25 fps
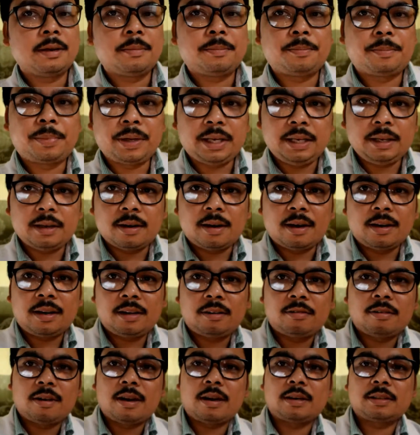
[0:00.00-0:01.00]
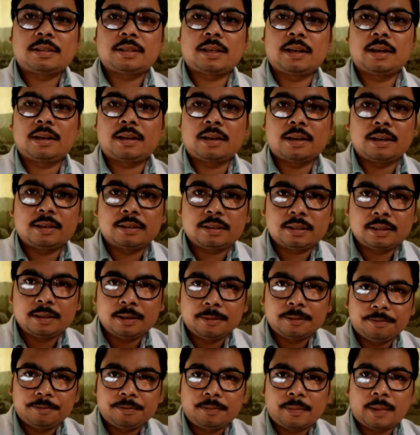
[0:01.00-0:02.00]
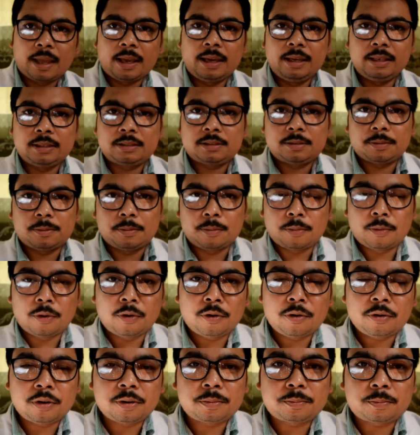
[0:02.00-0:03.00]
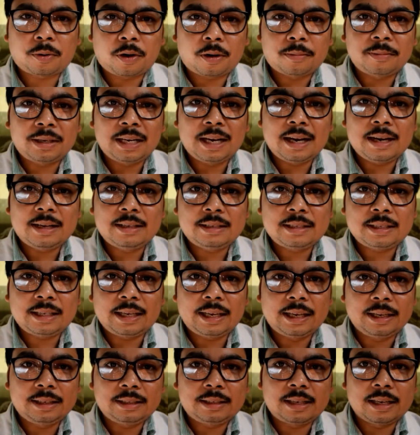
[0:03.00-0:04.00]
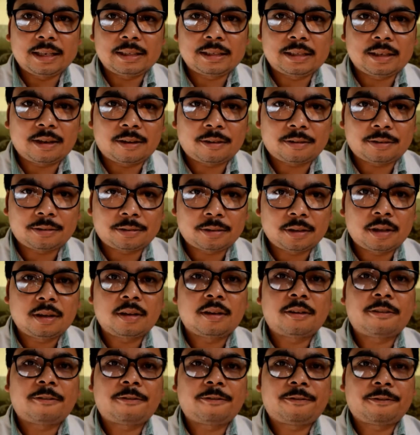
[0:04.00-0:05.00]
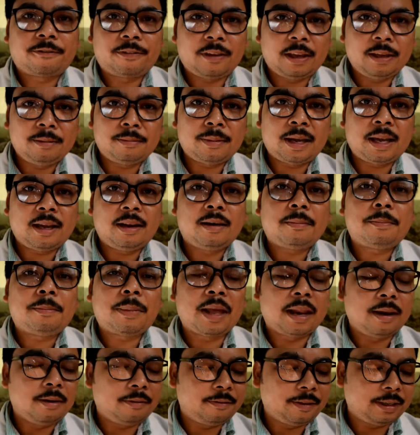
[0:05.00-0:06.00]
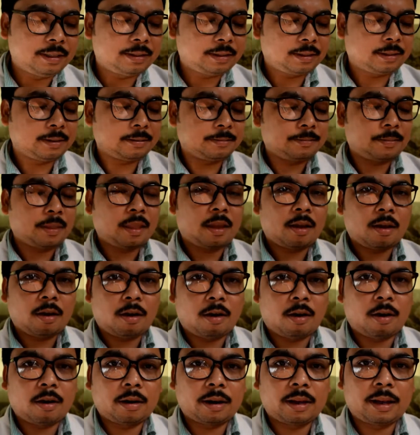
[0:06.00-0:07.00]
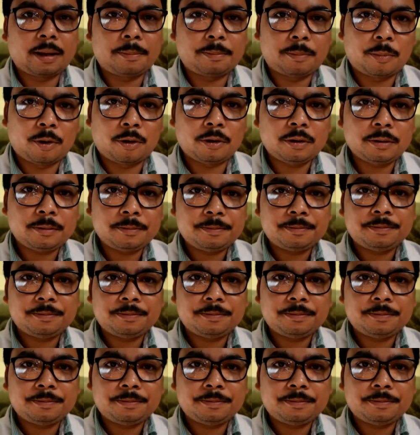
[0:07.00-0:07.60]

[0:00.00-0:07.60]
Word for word: Preauricular sulcus is more prominent in case of female pelvis or hip bone.